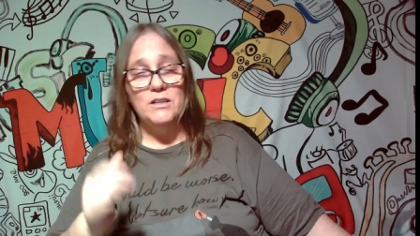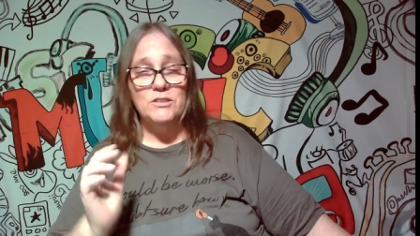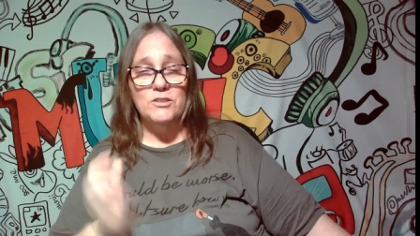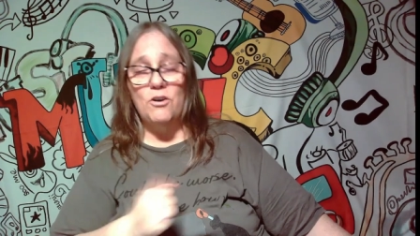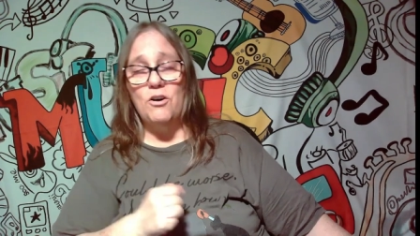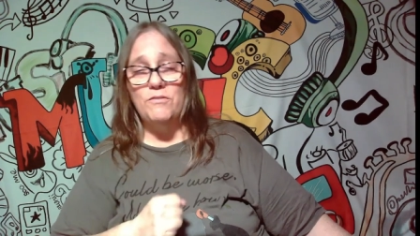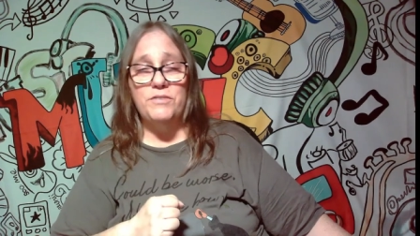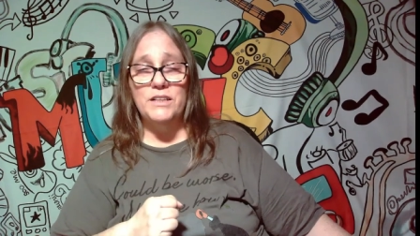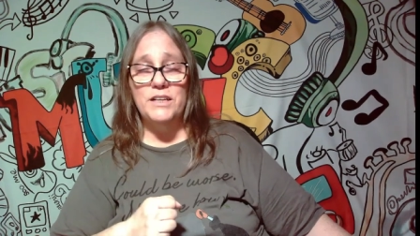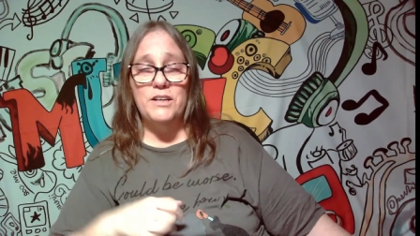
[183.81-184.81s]
So
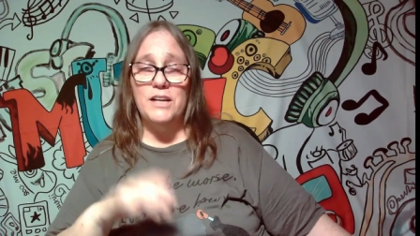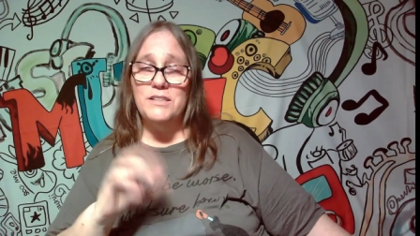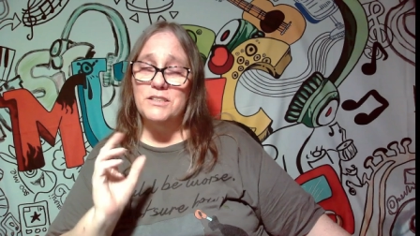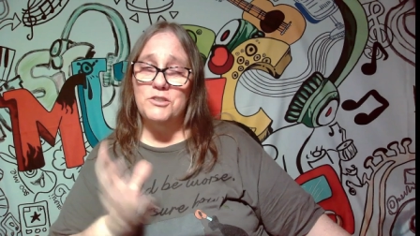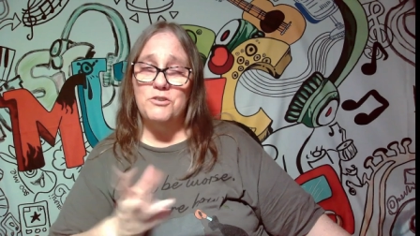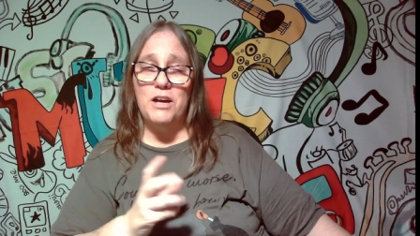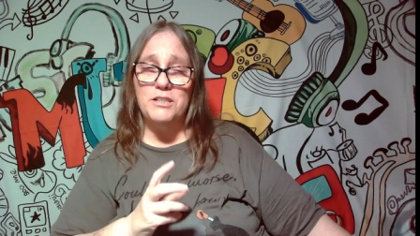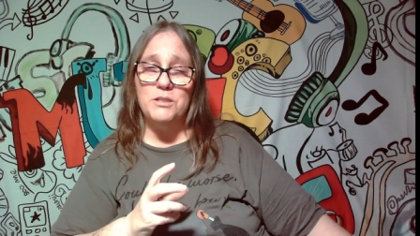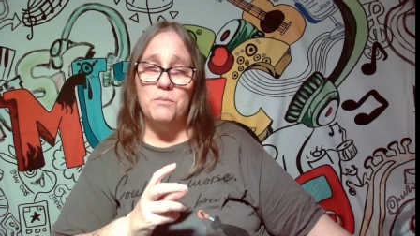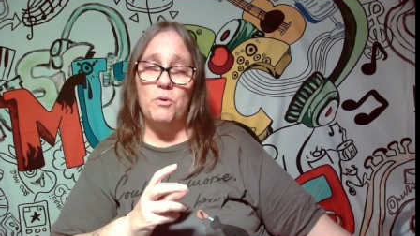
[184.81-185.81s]
hopefully you guys can try to
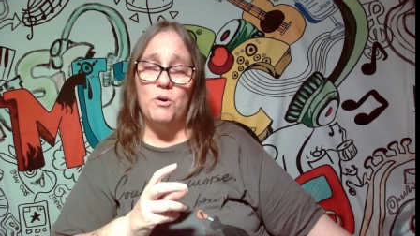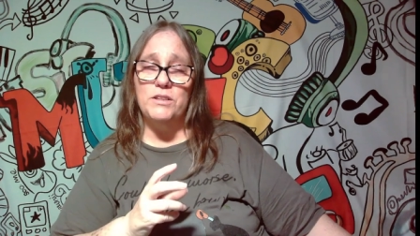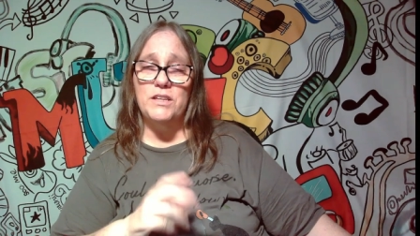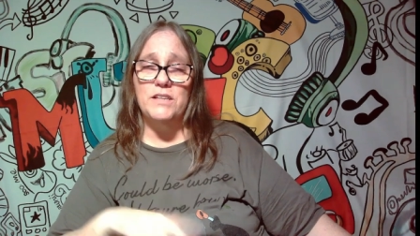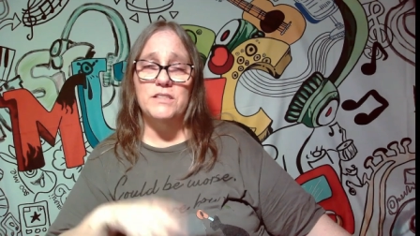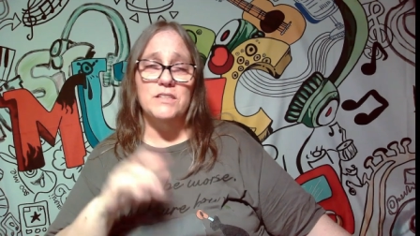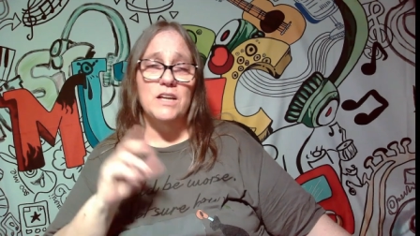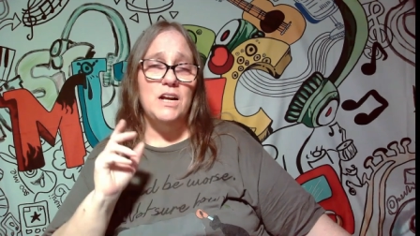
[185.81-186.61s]
support this,